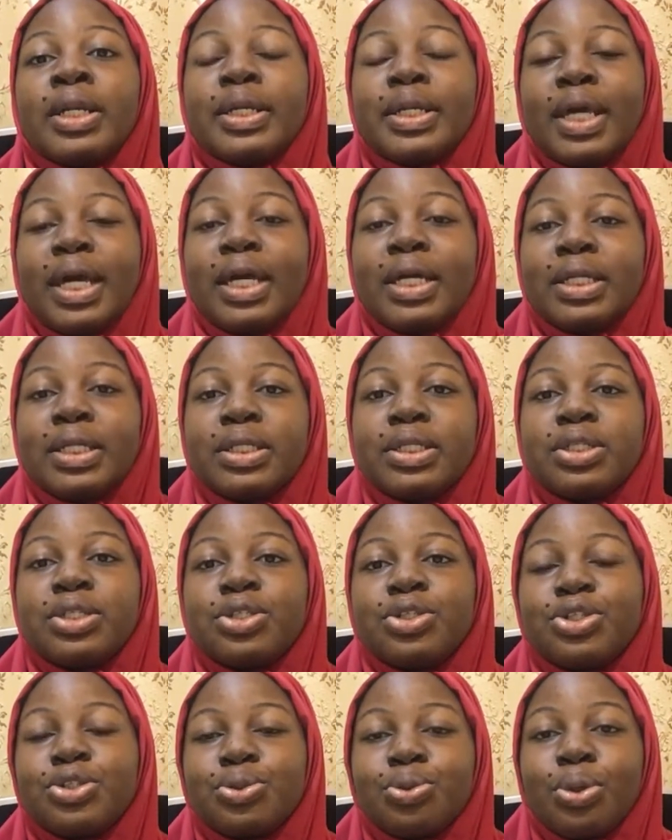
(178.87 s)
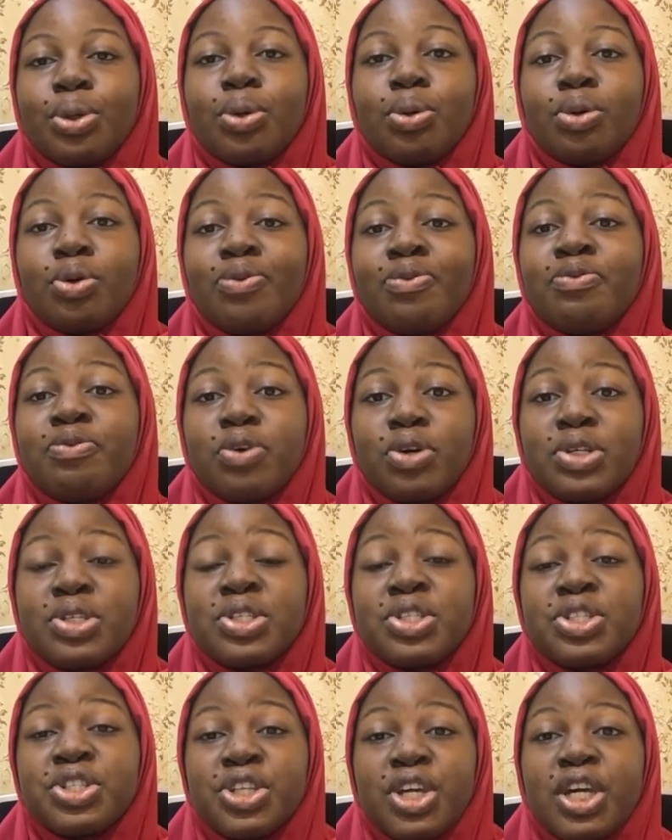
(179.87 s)
then you should
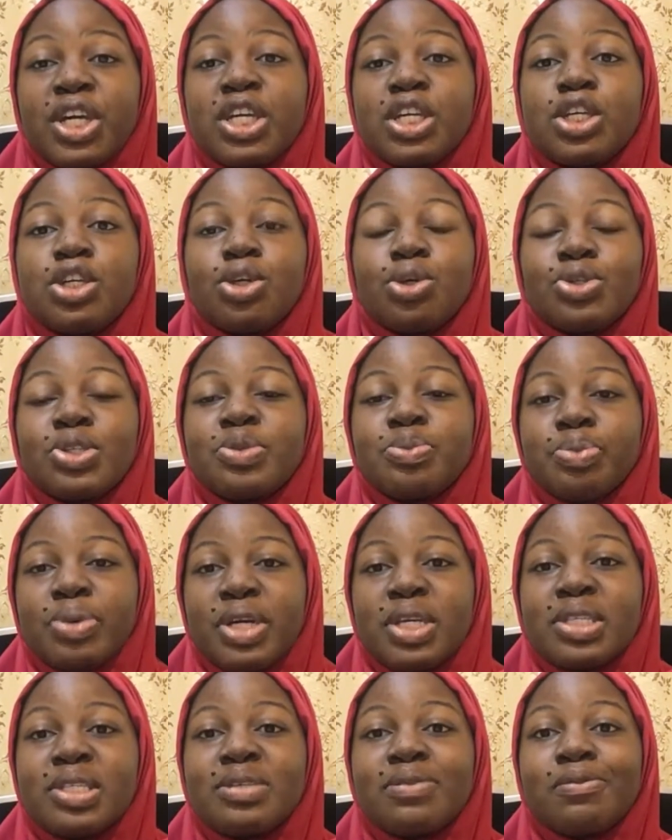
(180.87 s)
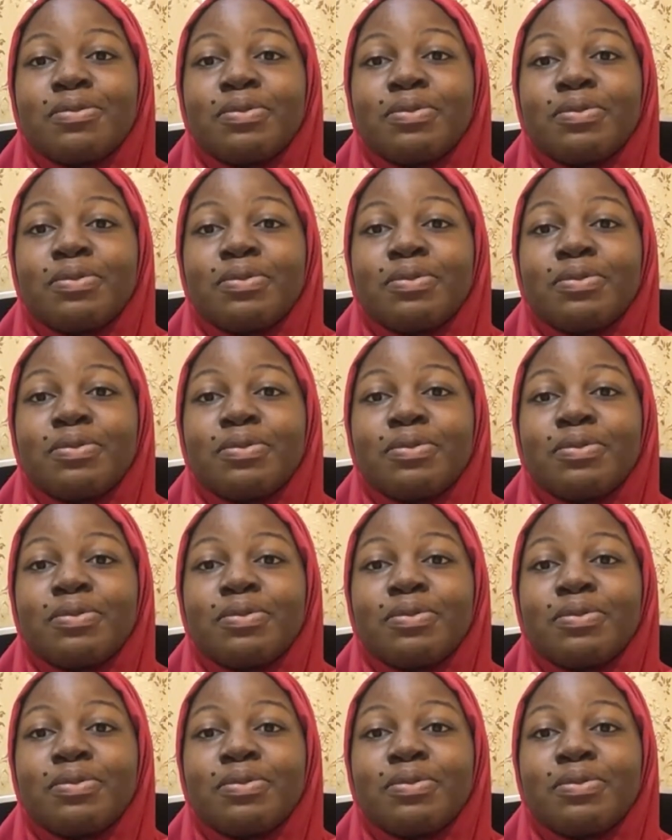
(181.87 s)
first check your space,